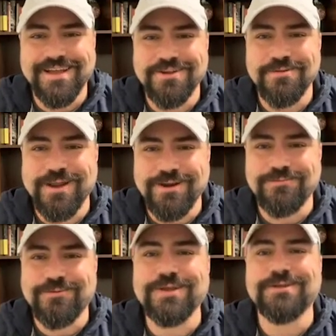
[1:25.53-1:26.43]
No matter
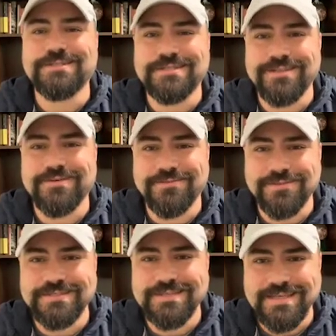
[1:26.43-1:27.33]
what your skill
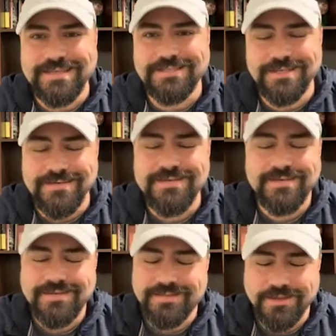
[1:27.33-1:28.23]
level is in the kitchen,
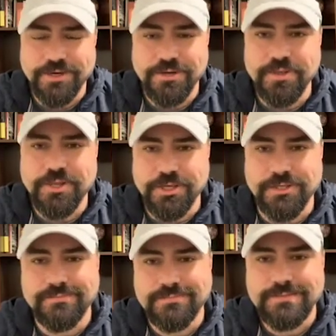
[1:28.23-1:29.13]
they're going to be good.
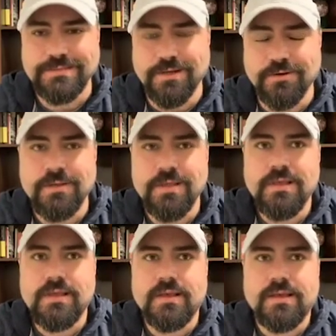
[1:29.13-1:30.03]
So
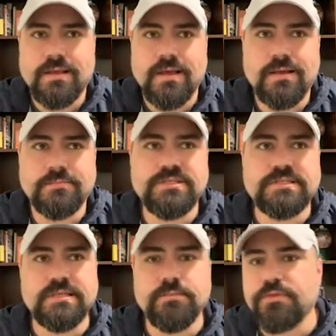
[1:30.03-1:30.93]

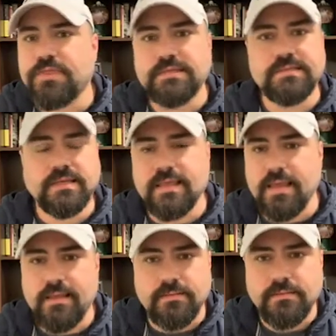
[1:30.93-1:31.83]
just simple things like
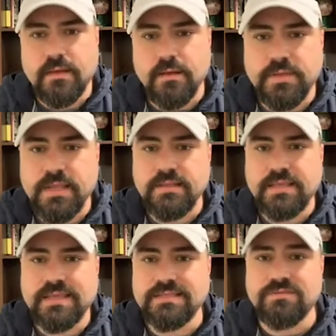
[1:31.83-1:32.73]
that, getting
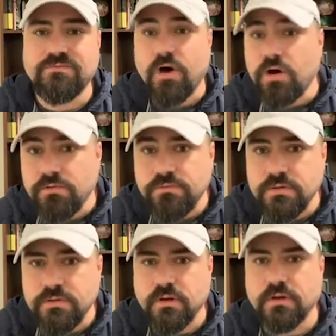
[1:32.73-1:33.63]
the kids involved
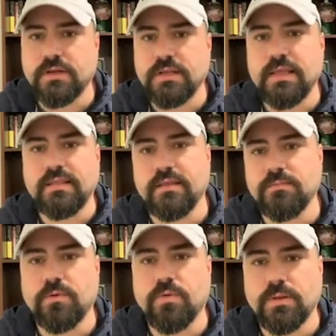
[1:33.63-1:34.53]
are going to get
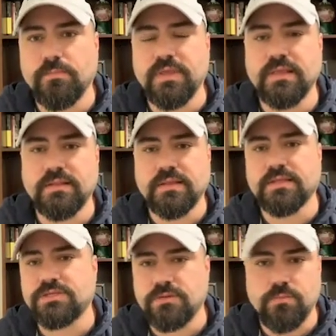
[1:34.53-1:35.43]
them to want to be in the
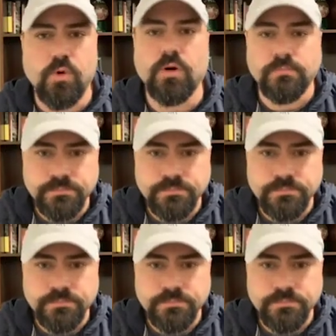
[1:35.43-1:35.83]
kitchen more.